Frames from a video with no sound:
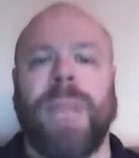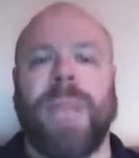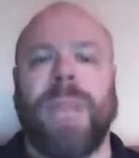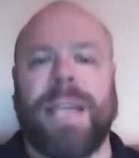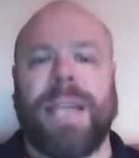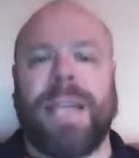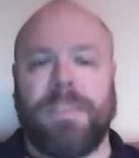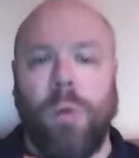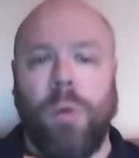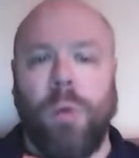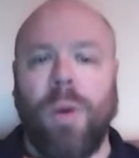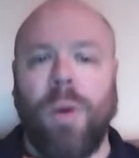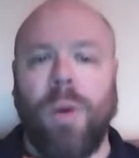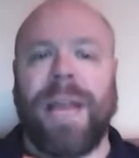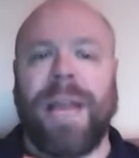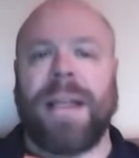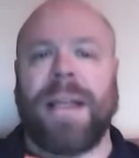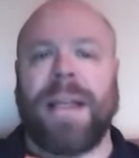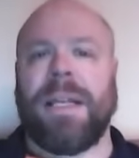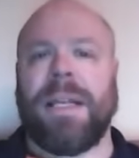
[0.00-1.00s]
it's more
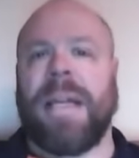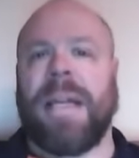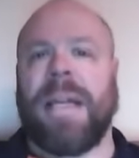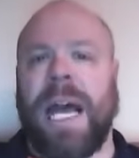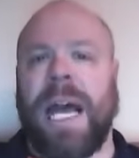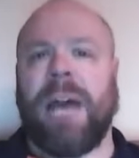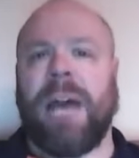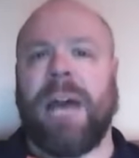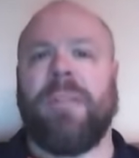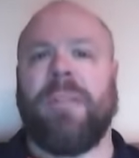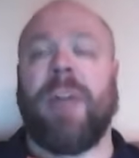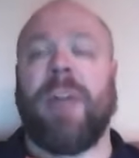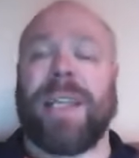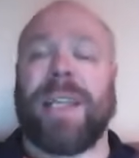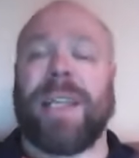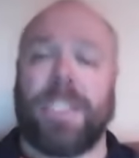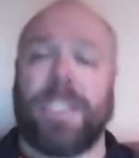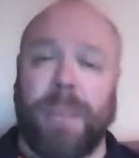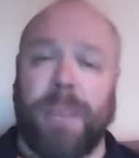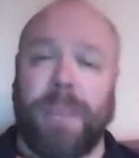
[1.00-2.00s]
likely to have,
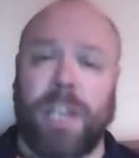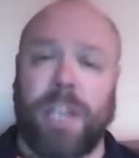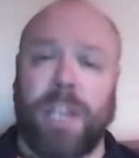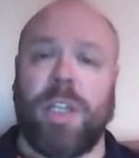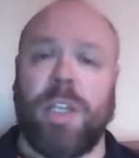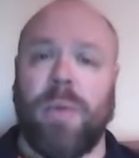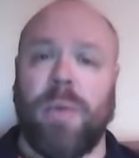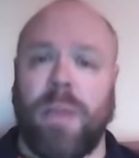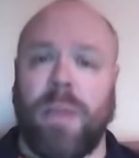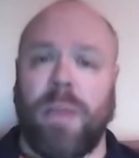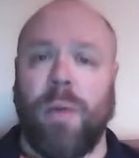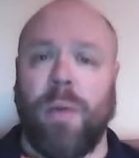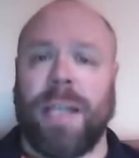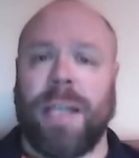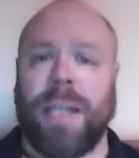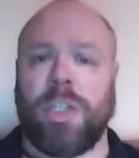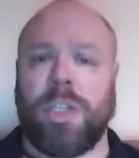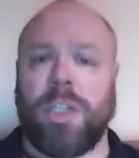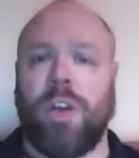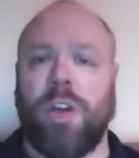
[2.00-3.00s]
especially with a
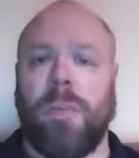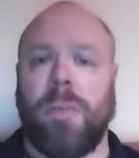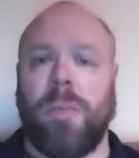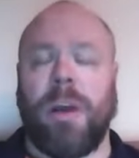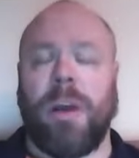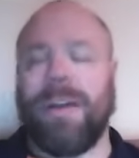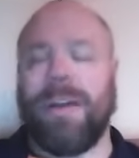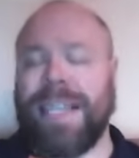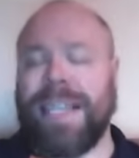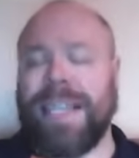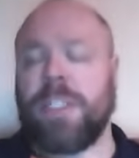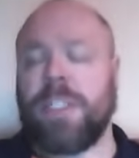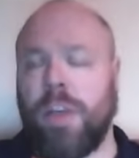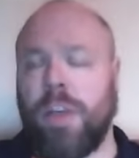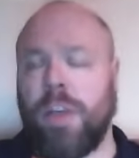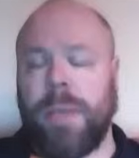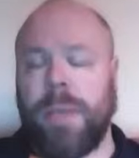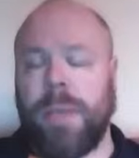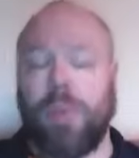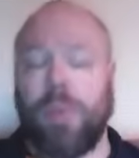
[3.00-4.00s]
West QBO or an East
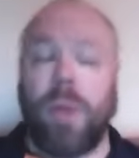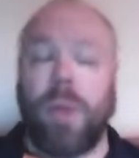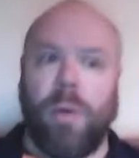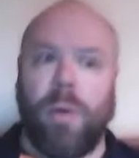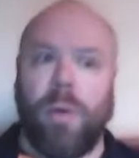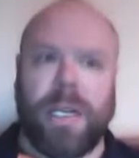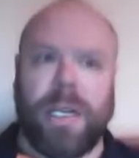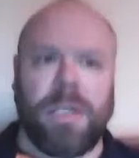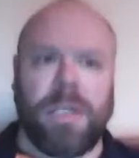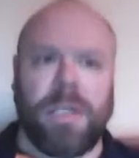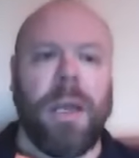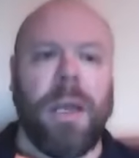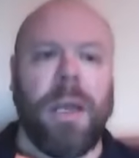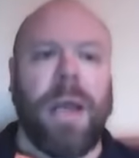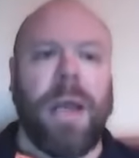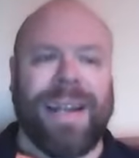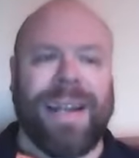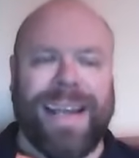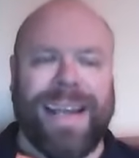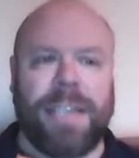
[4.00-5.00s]
QBO, not West,
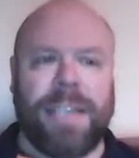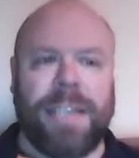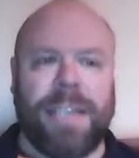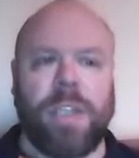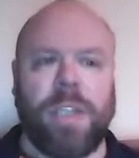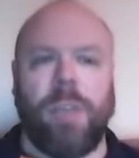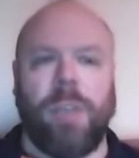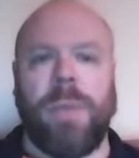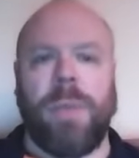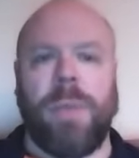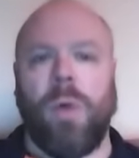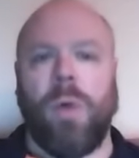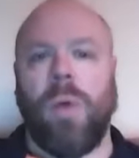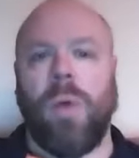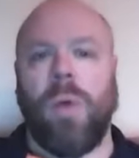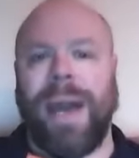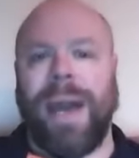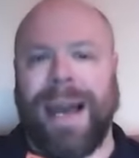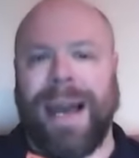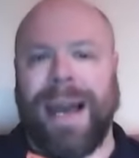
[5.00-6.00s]
an East
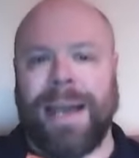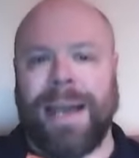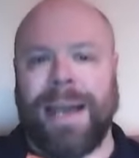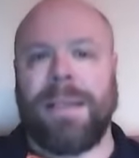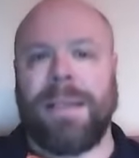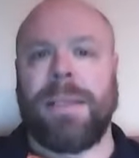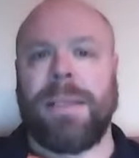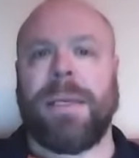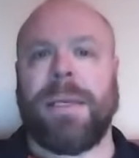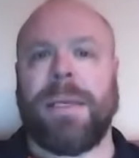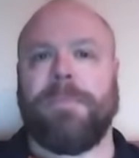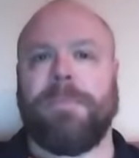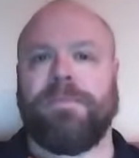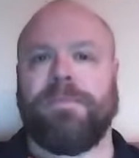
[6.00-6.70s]
QBO and